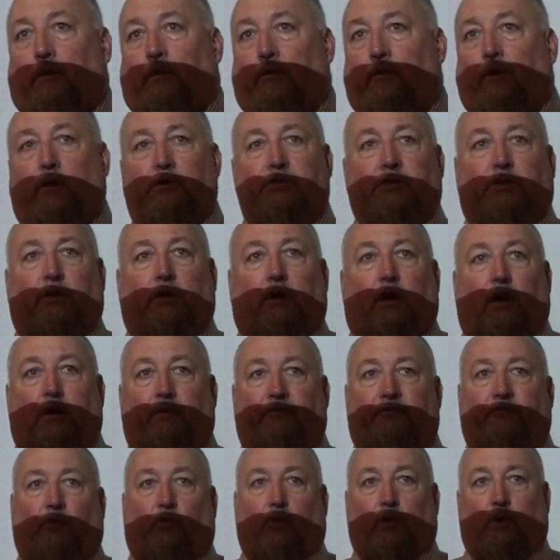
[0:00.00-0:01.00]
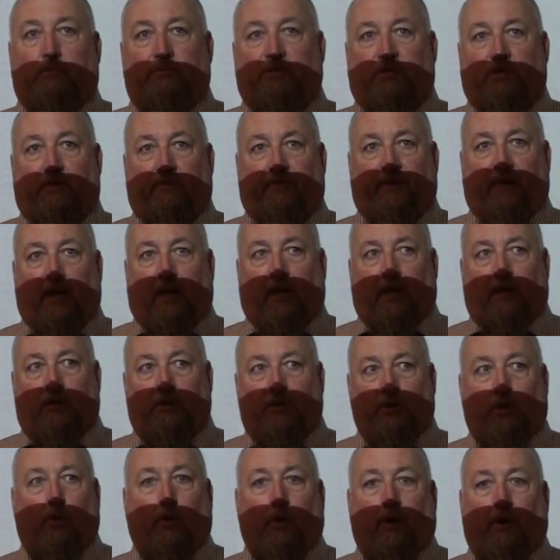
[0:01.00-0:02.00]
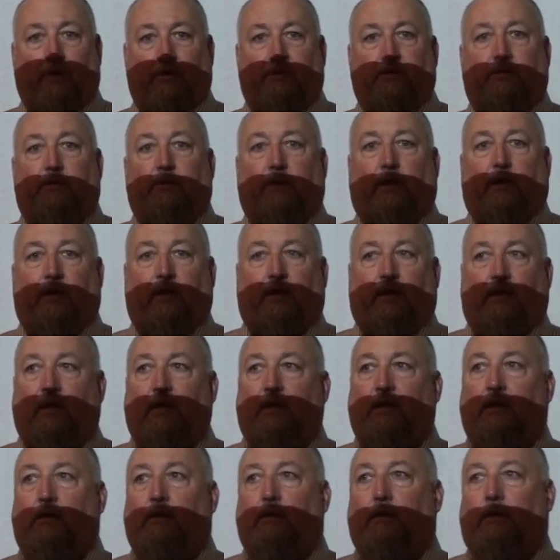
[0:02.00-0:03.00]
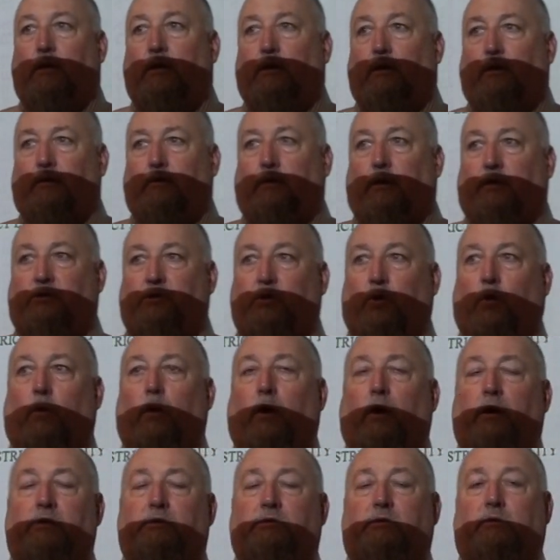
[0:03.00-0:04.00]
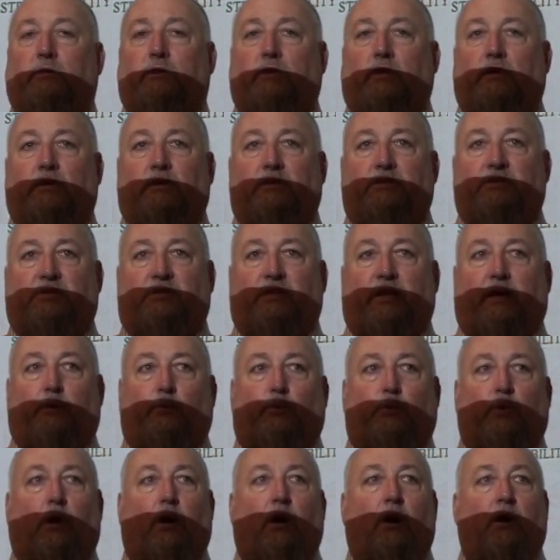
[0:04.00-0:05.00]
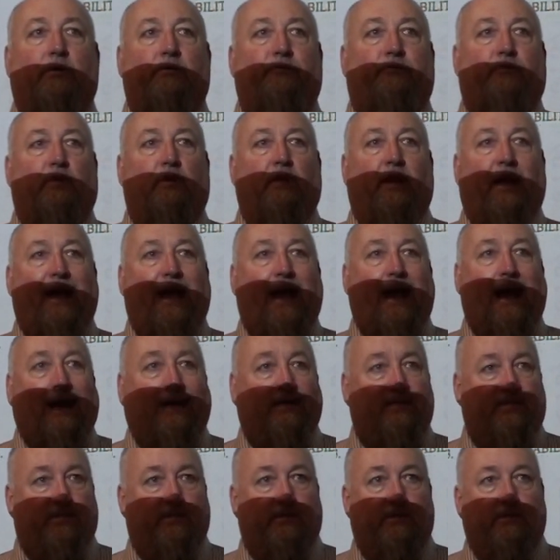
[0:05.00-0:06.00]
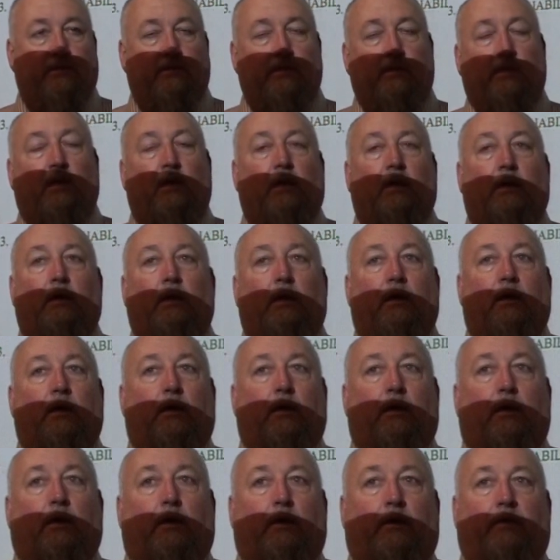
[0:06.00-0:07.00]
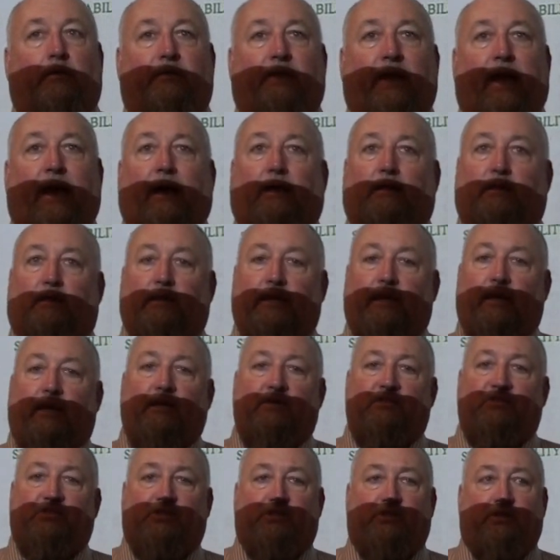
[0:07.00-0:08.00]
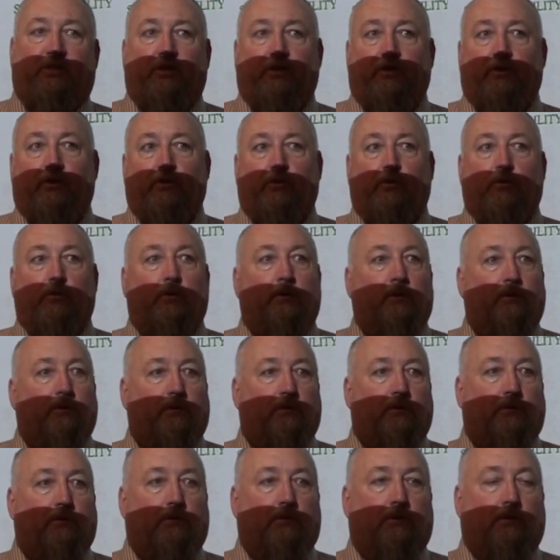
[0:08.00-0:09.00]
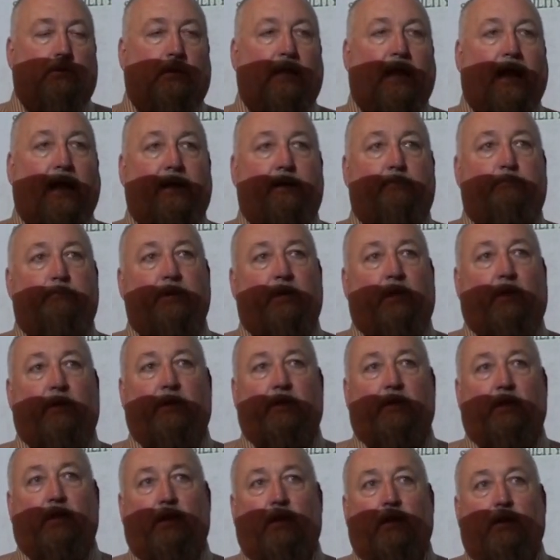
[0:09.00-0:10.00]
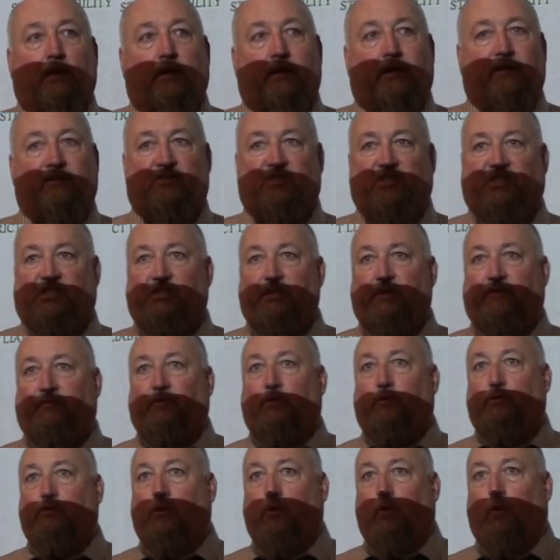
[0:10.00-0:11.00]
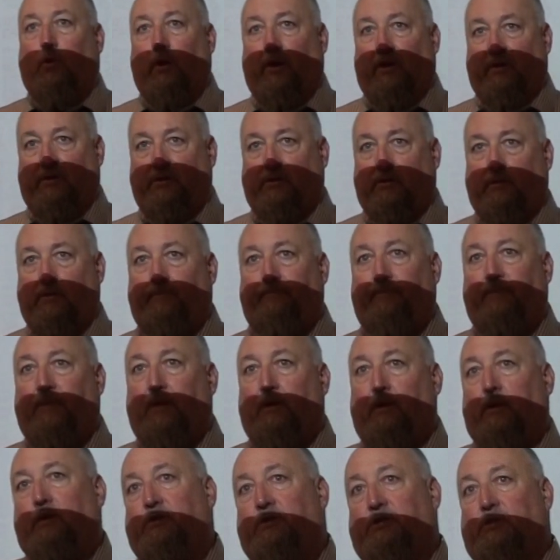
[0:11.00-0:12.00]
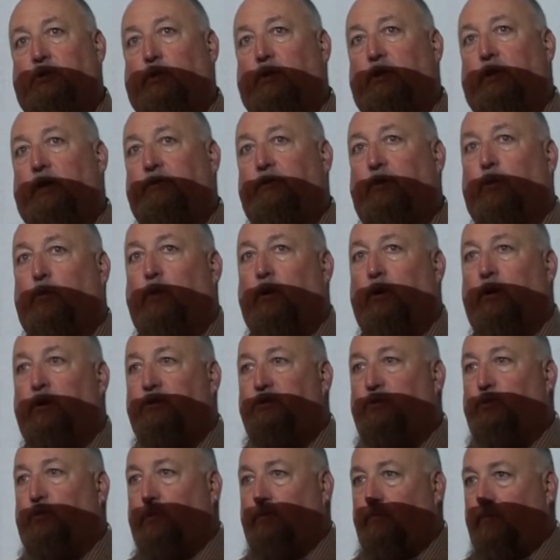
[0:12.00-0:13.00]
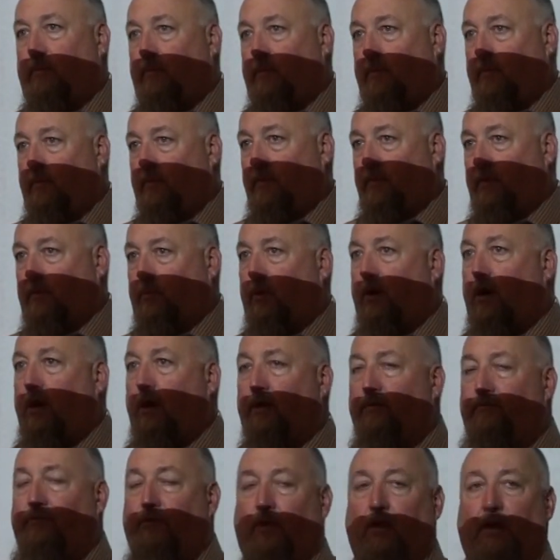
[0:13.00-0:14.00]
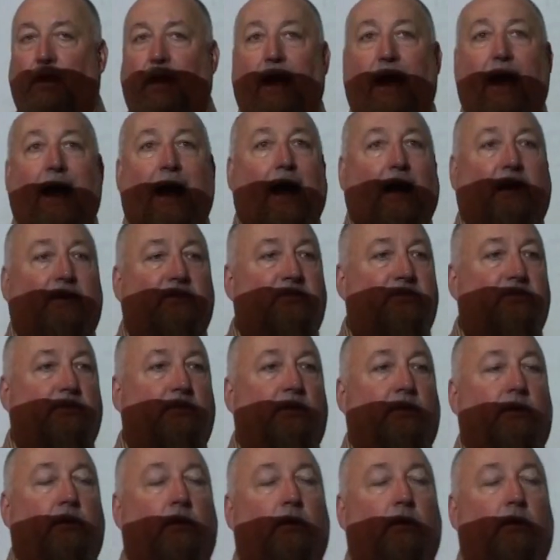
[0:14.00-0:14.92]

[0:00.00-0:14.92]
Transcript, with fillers: Those are all forms of a tort. And again, a tort is a wrongful act that leads to liability in civil court. So, in other words, the wrongful act